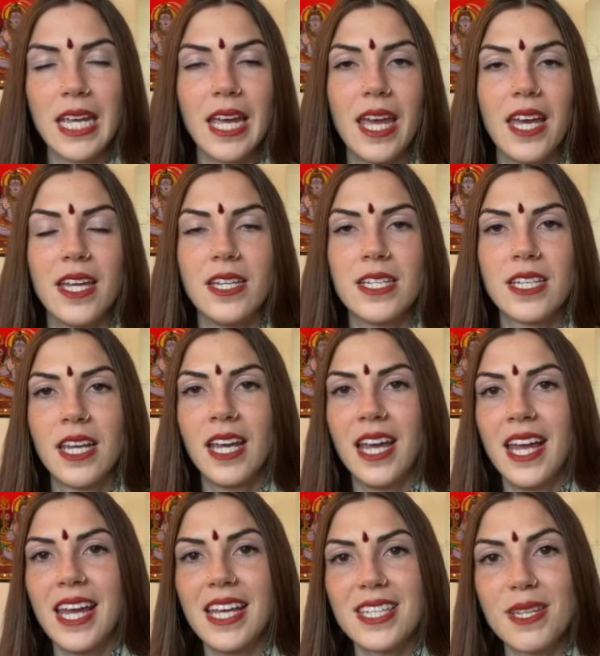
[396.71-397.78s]
And
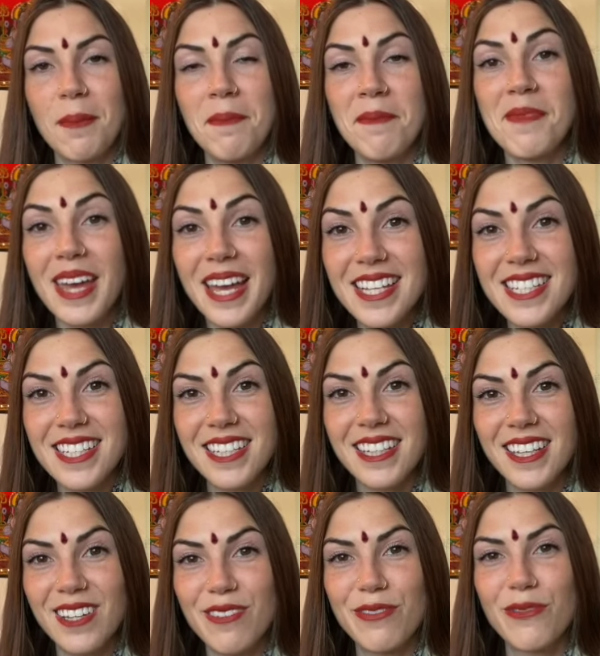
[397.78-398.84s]
it's amazing